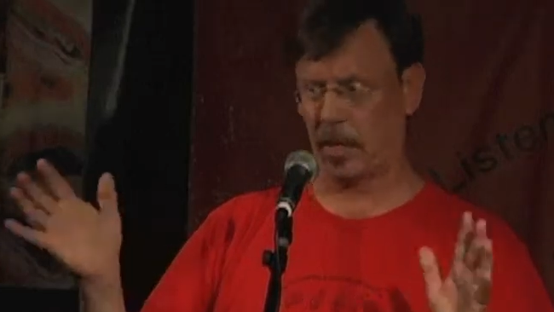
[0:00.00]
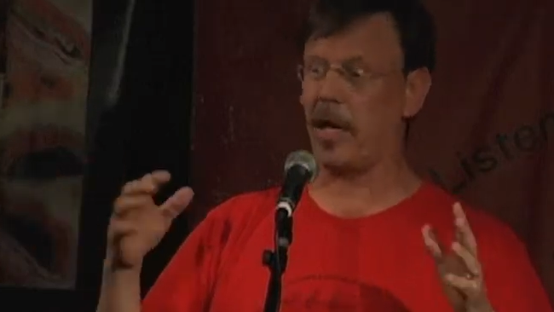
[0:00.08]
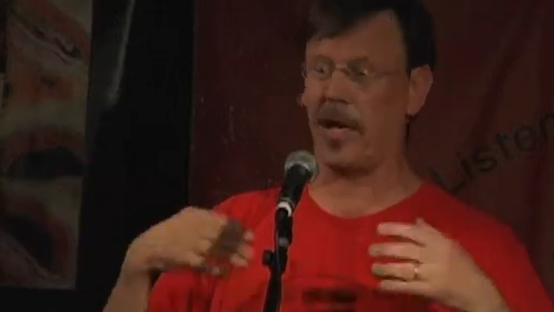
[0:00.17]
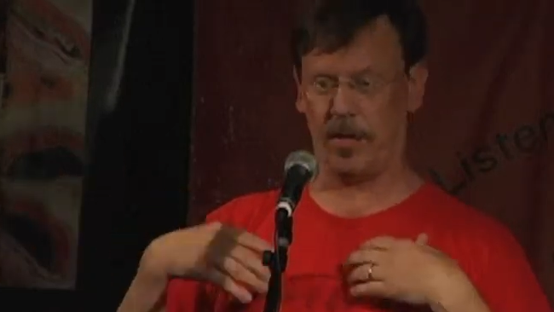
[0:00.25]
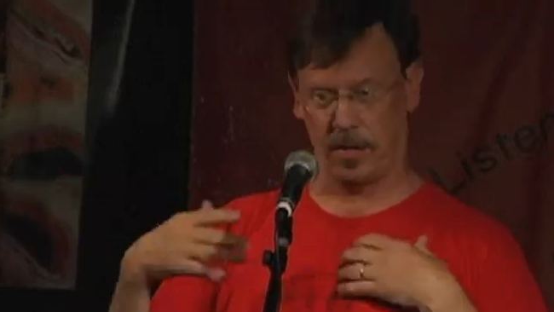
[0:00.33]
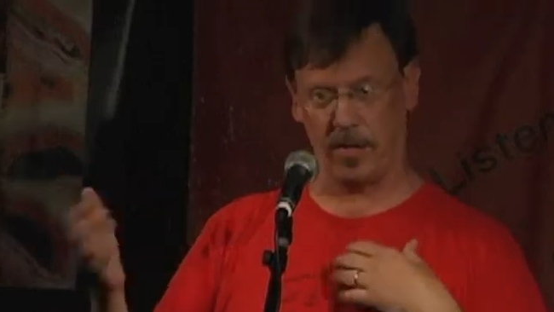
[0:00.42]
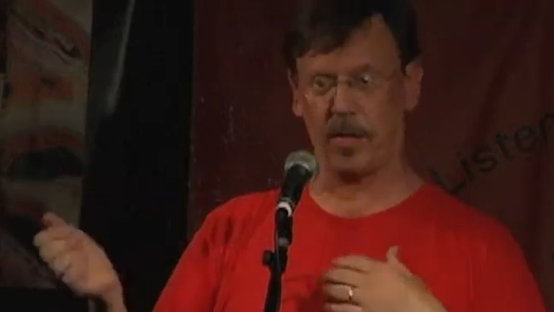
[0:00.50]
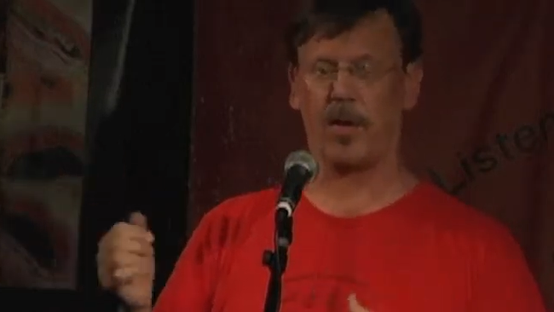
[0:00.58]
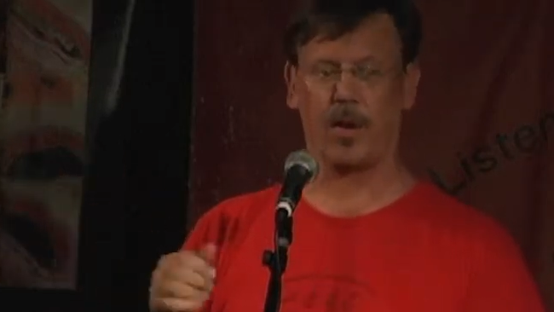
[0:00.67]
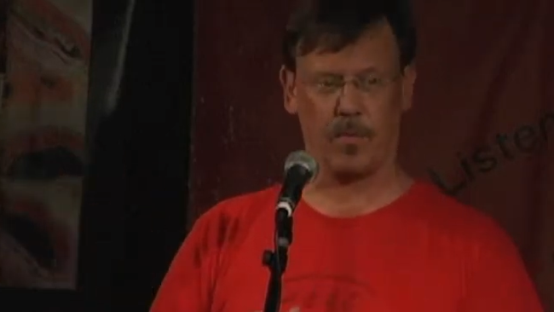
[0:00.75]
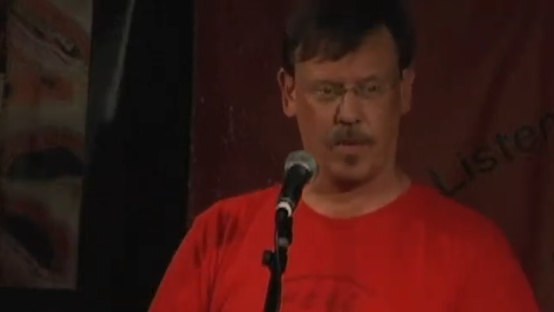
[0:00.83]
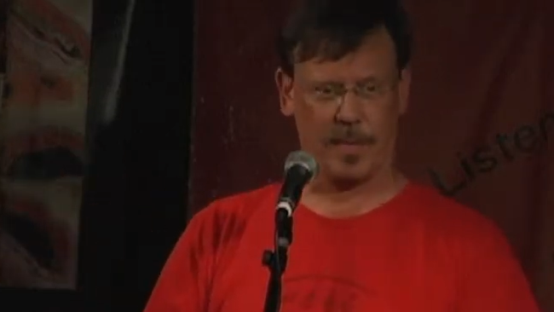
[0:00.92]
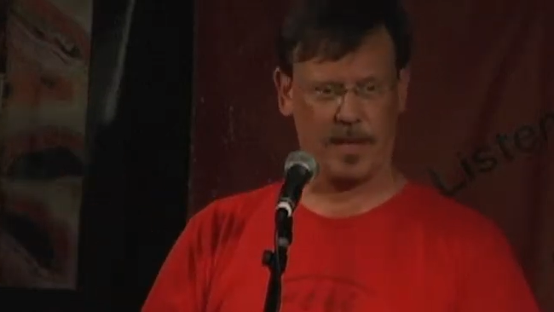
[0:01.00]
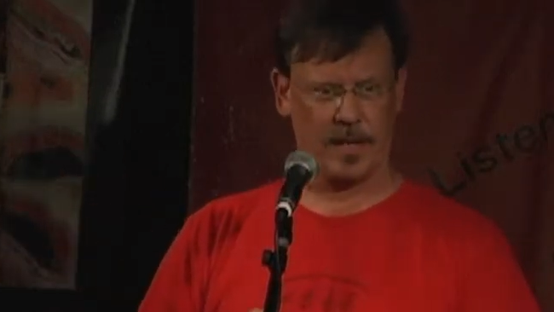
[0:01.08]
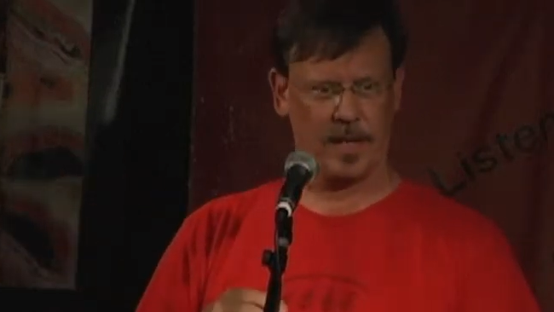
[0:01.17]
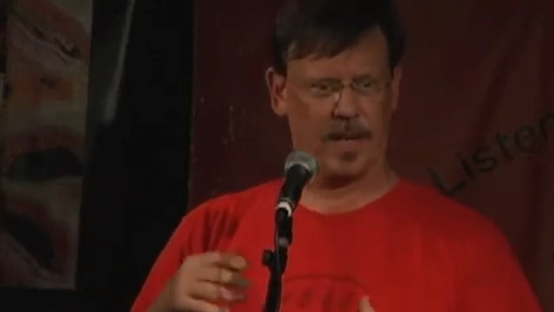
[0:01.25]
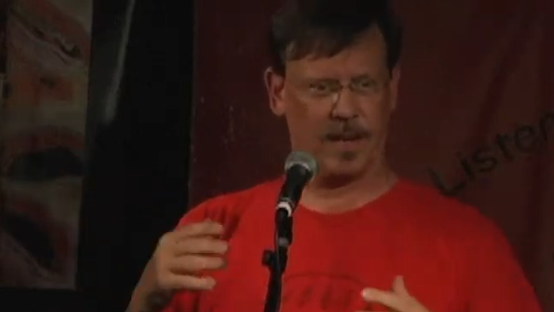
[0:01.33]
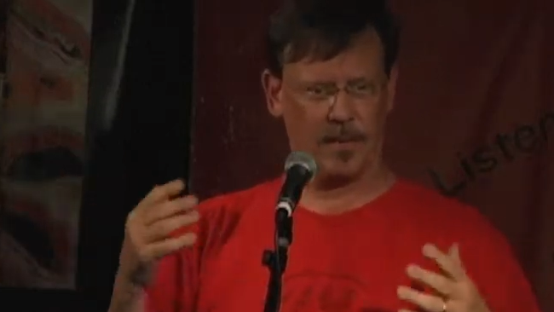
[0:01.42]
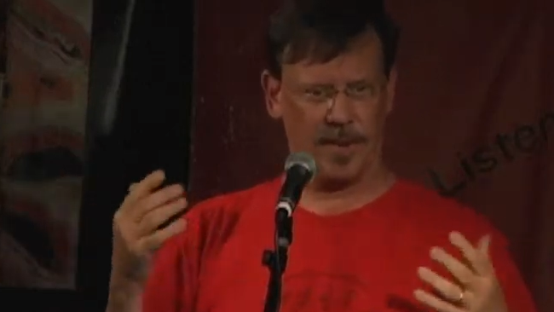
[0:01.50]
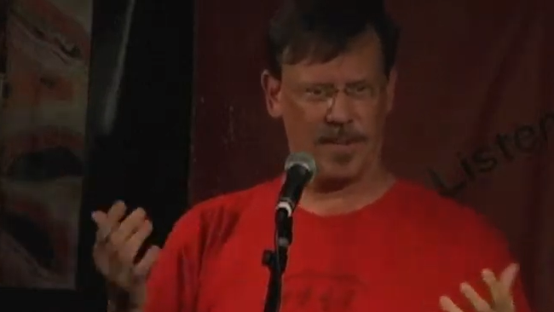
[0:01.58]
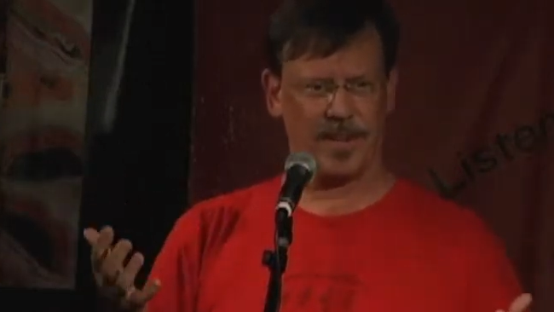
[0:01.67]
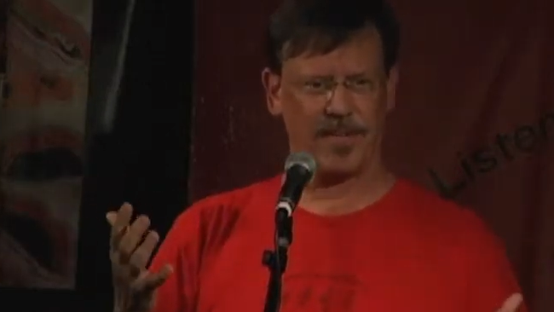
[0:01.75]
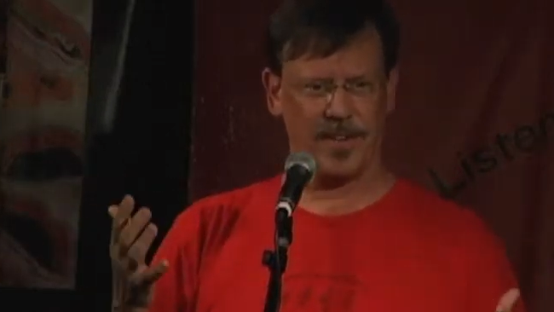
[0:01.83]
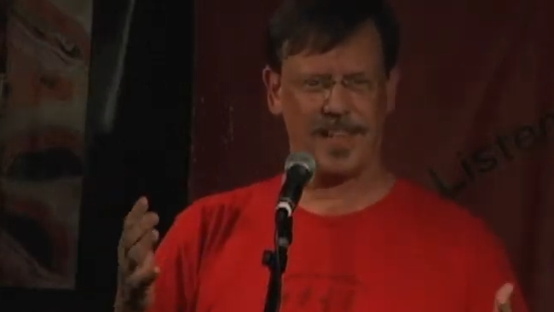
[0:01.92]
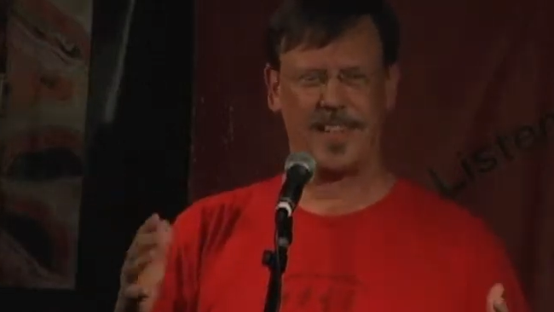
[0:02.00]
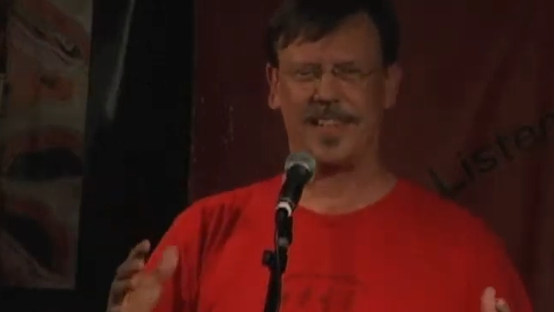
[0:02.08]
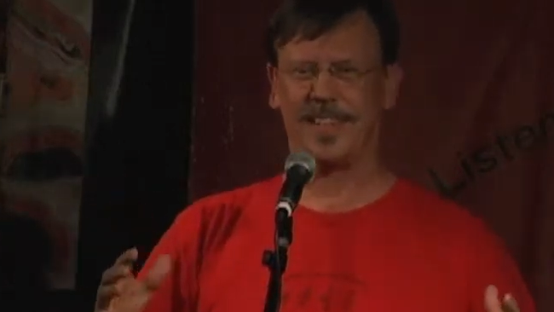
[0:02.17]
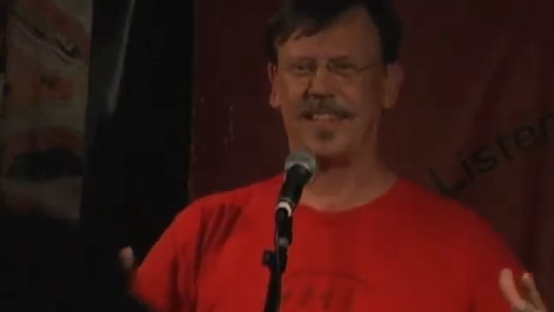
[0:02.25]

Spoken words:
Hey, you're your own woman. We get over there,